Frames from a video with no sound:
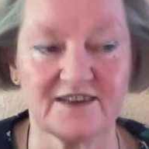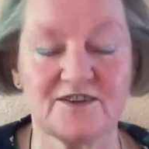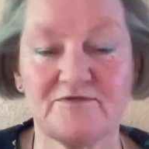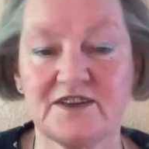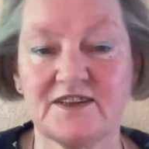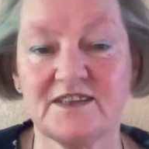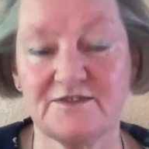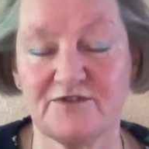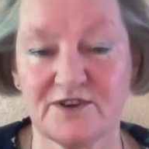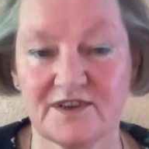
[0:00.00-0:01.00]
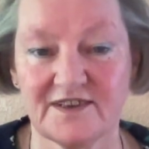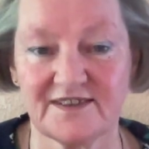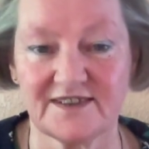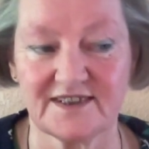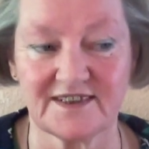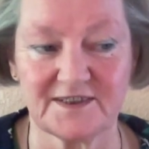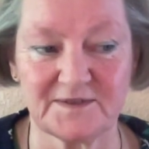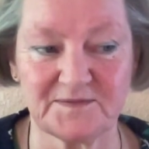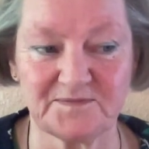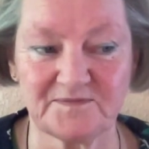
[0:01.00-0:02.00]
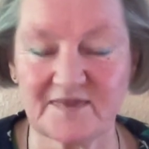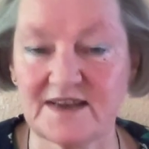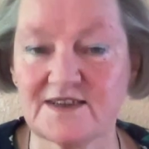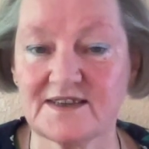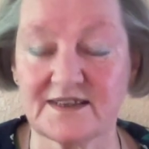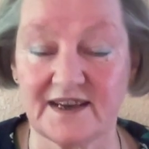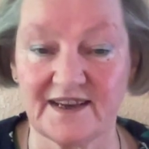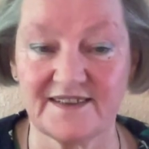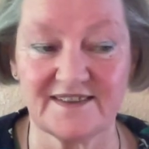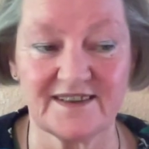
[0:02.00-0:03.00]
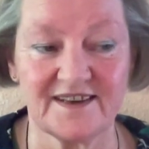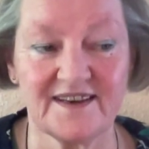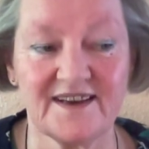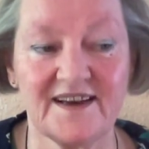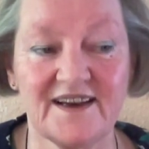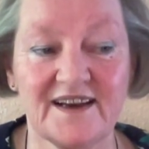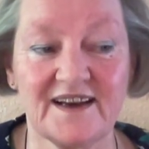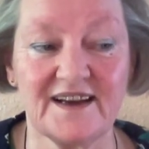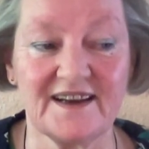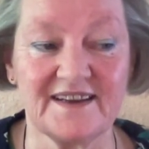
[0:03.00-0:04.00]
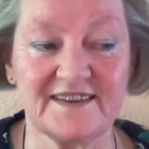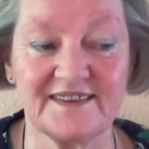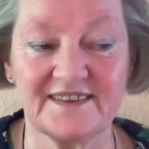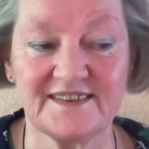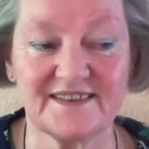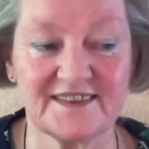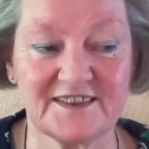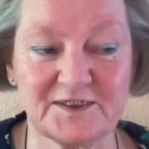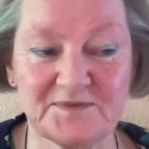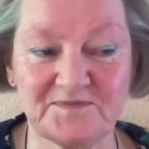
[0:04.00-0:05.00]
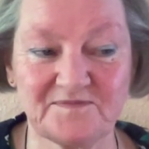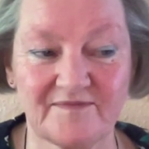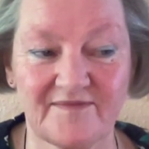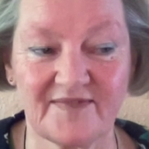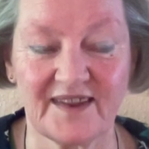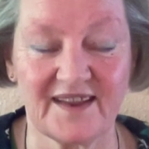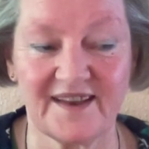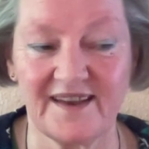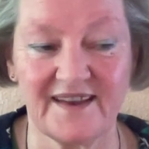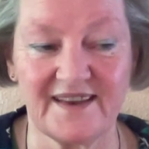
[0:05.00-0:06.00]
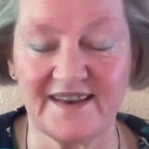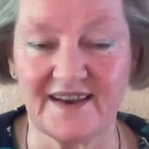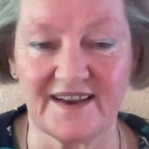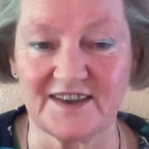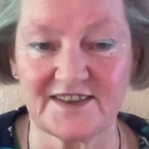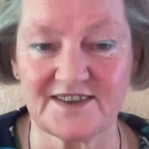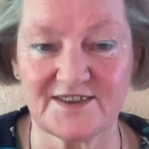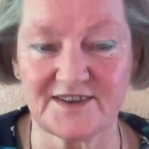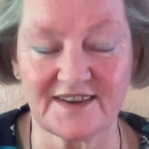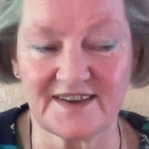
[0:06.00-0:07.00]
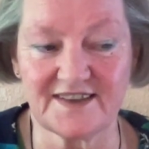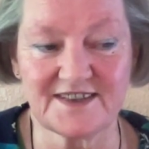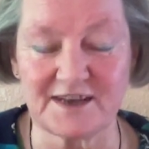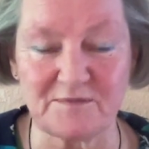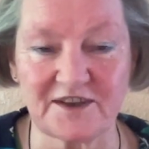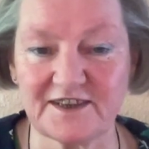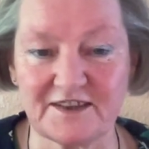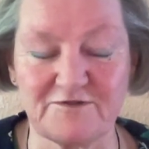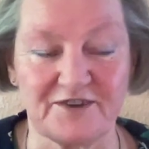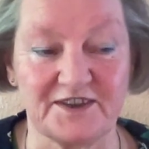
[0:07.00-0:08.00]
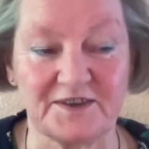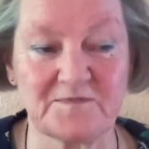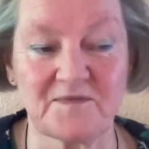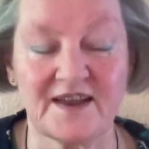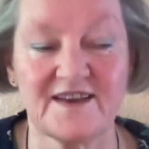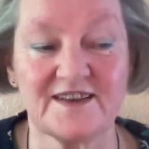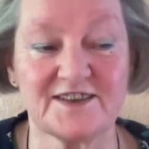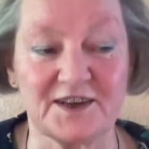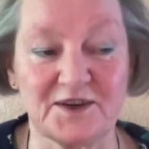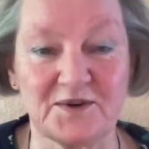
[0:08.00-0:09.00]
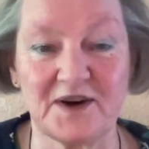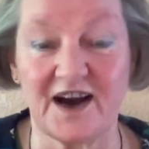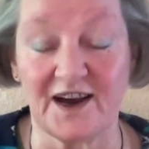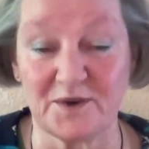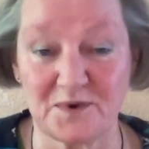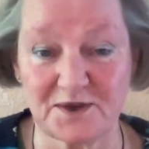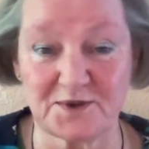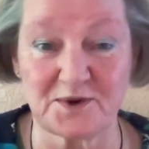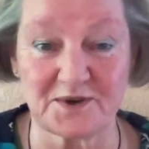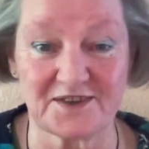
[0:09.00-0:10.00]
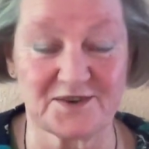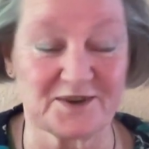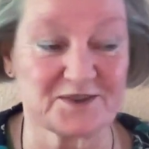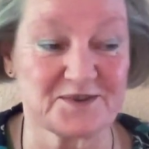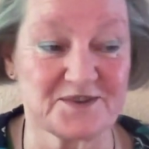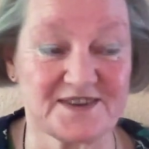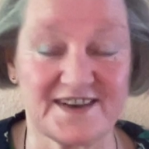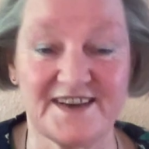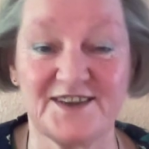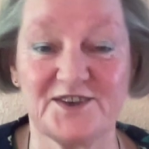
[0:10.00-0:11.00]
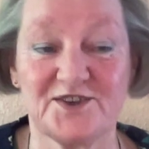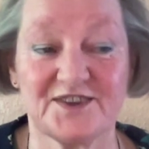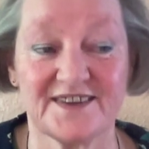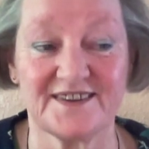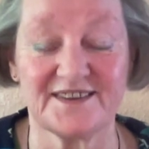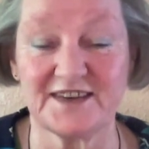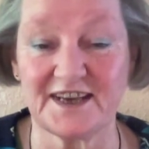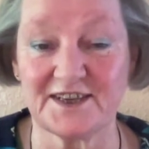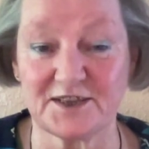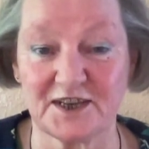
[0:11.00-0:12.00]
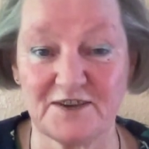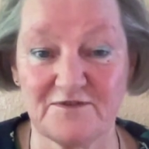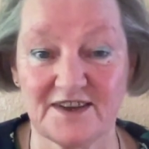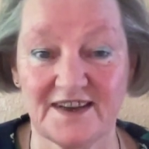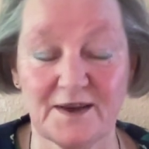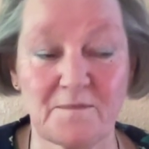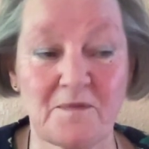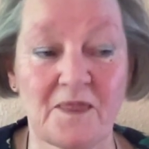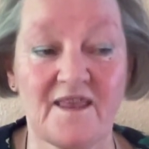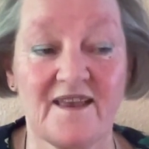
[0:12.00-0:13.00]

kind of in a different state, and yeah, it's something different. So I was ordered onto stage the next evening,